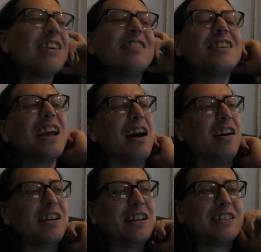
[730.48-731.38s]
So
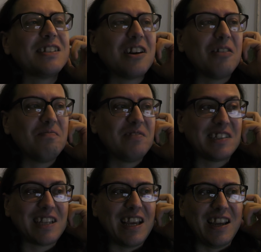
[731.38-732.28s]
yeah, I ended up
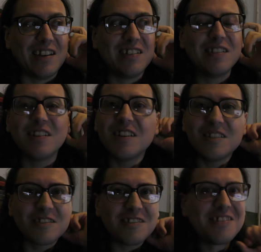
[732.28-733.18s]
staying
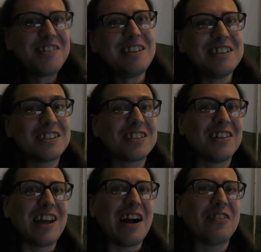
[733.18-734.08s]

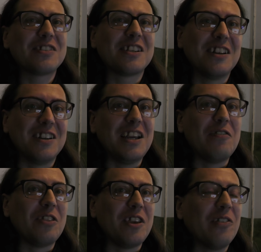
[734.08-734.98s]
until after
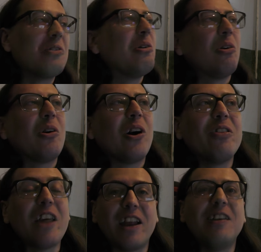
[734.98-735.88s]
even the
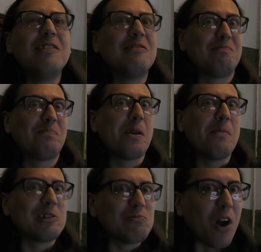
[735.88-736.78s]
encore, and then
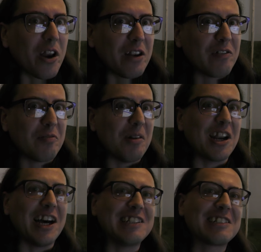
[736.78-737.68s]
pretty much running for
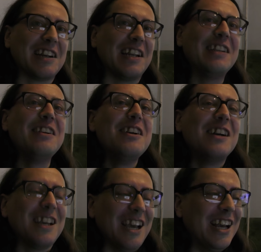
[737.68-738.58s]
my last train.
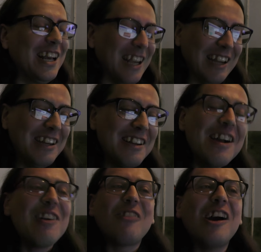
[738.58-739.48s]

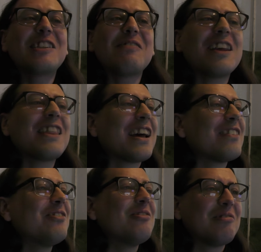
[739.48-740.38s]
Way to make
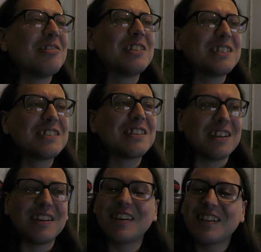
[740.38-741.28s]
that awkward.
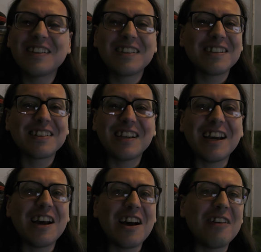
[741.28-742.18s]
Uh,
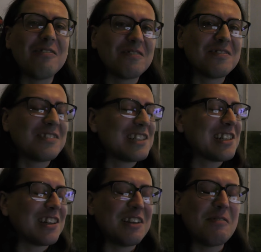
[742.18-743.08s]
yeah,
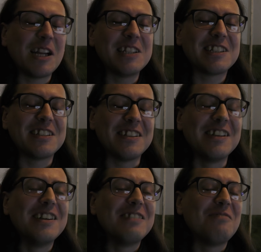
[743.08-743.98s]
Shirley
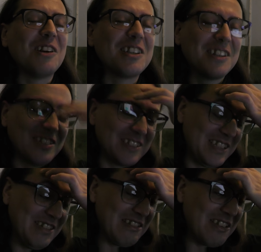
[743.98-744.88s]
Manson, my
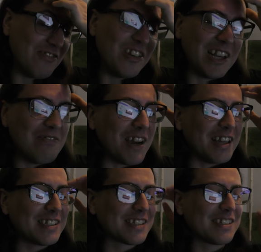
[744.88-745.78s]
God, you, you really
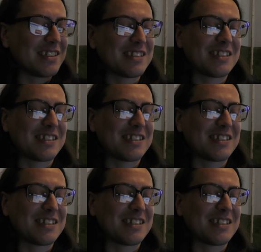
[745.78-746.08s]
made